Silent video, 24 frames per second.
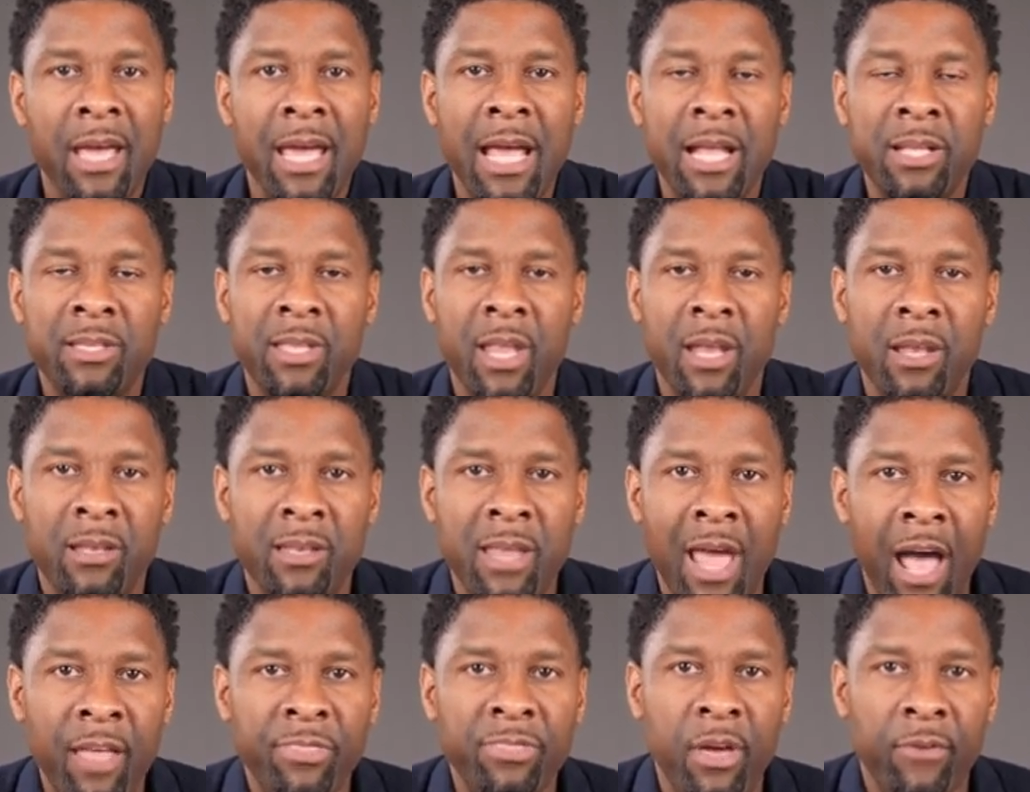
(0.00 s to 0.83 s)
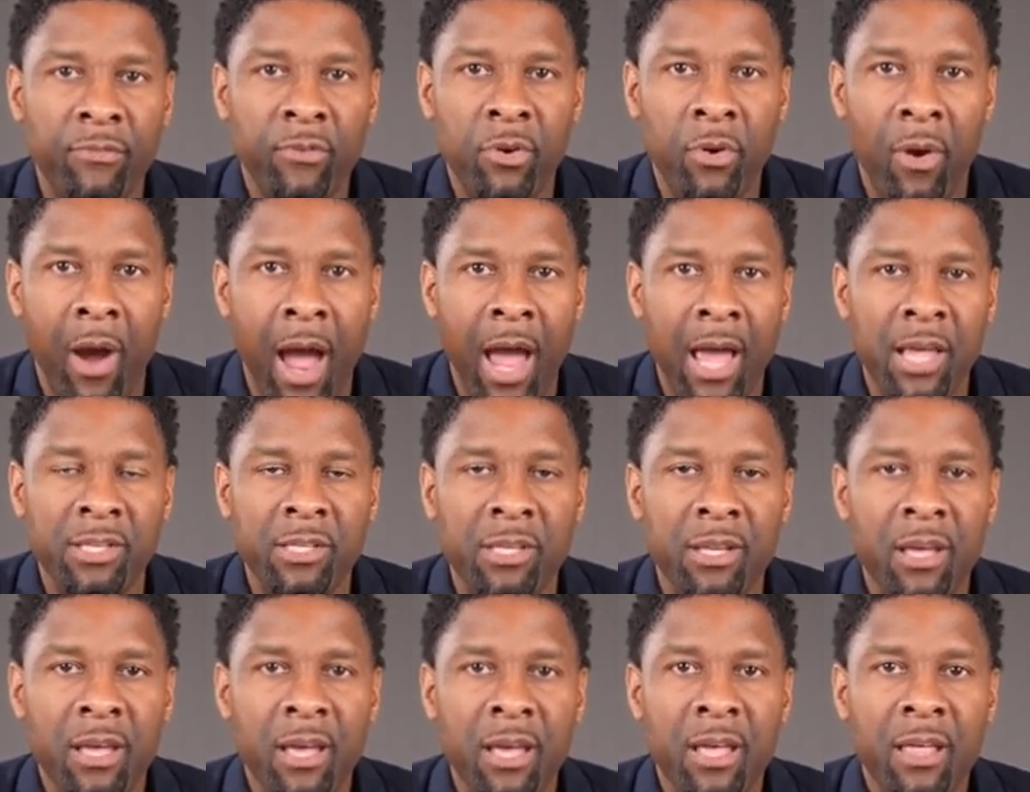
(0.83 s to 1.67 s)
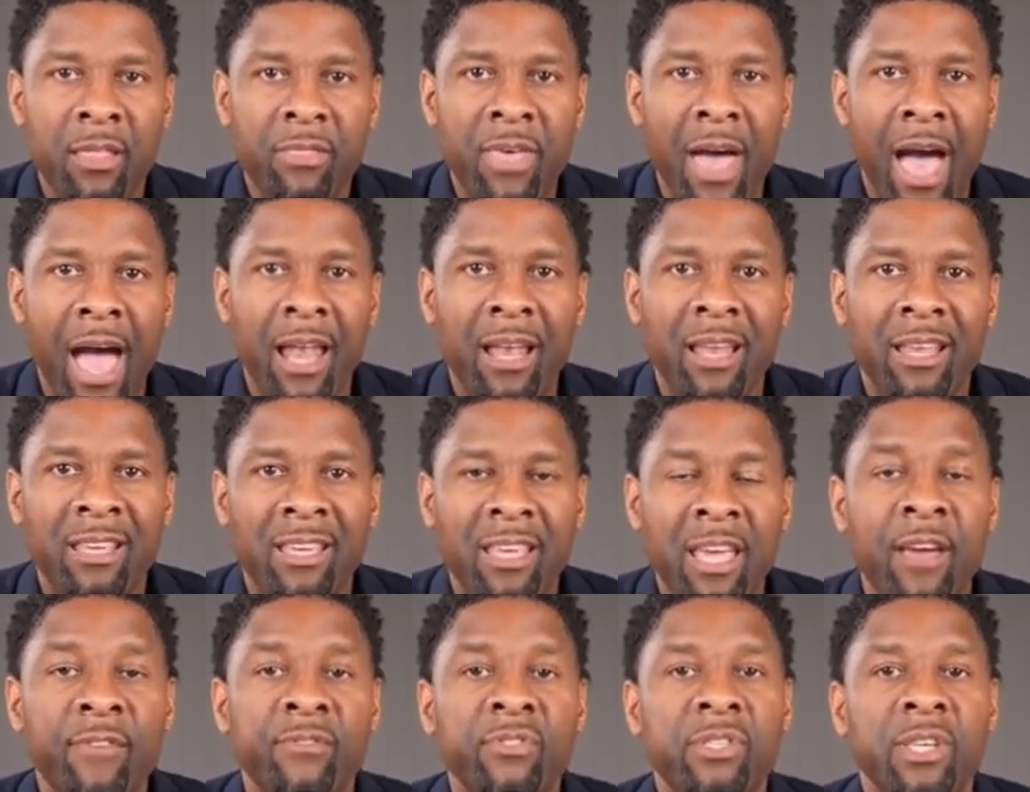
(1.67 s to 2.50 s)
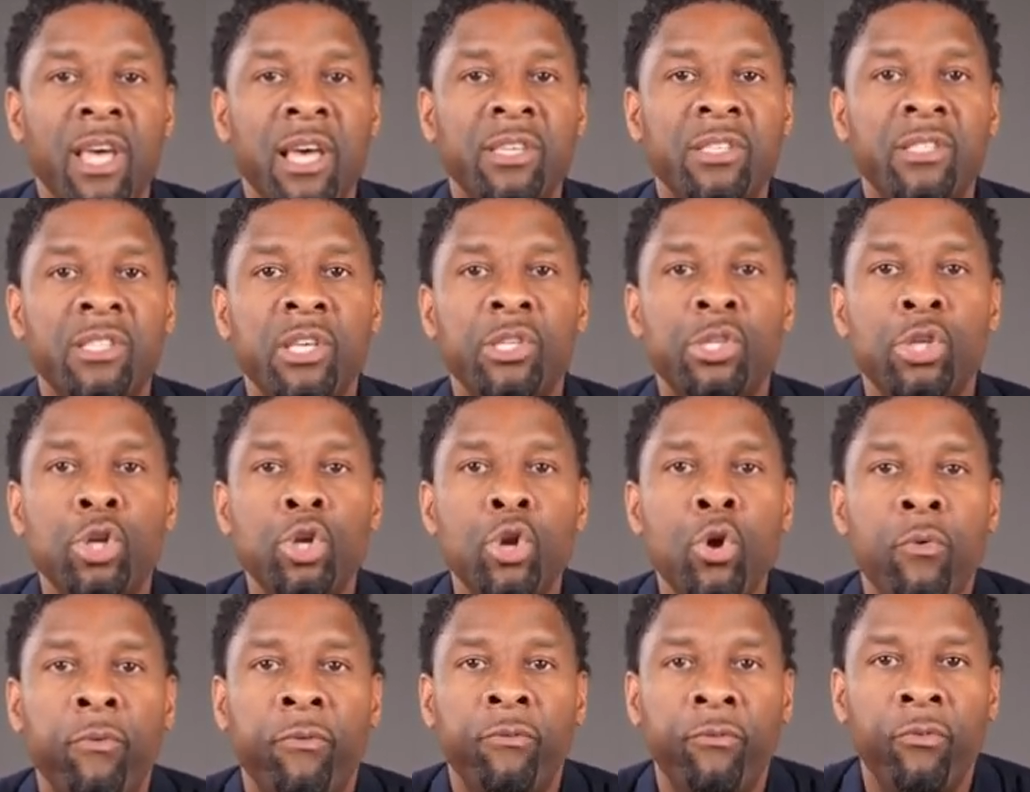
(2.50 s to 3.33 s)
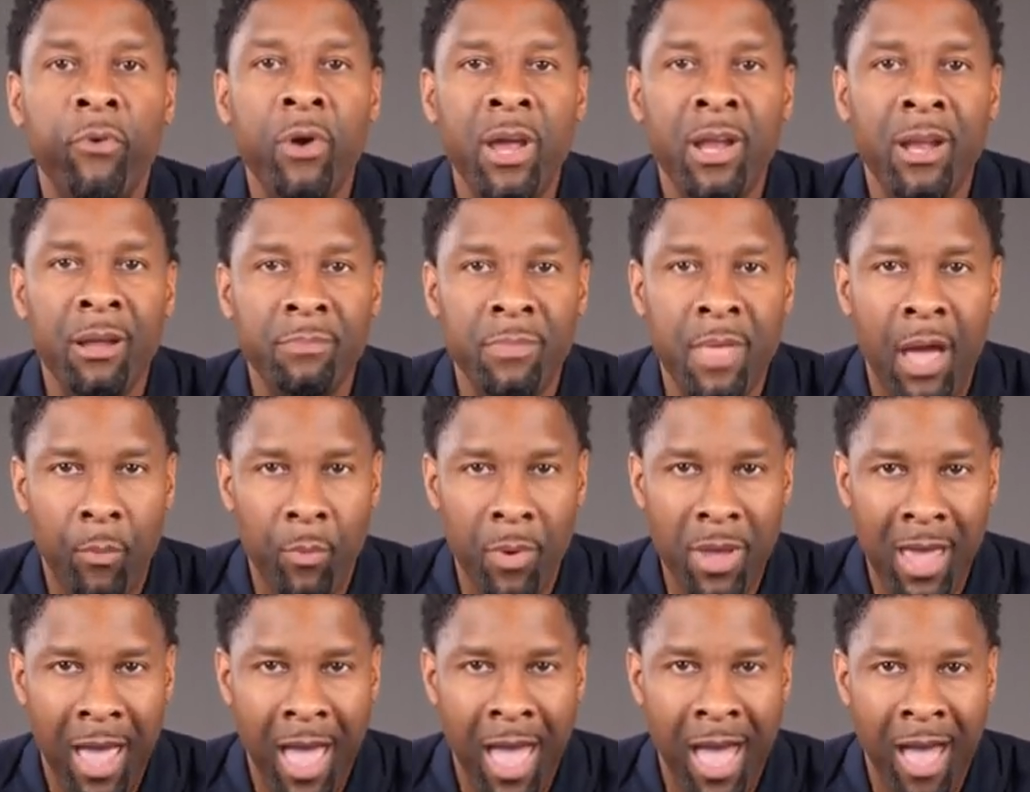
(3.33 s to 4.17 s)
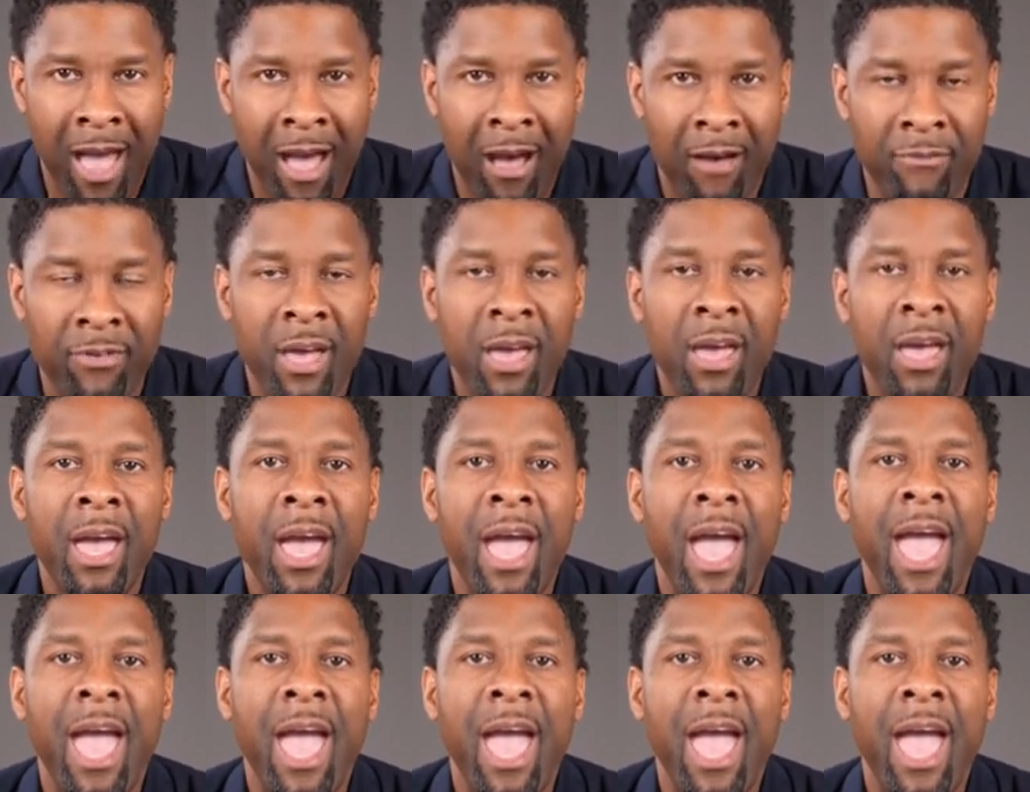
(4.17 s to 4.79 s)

It's the death of Christ that gives us this new freedom that we have.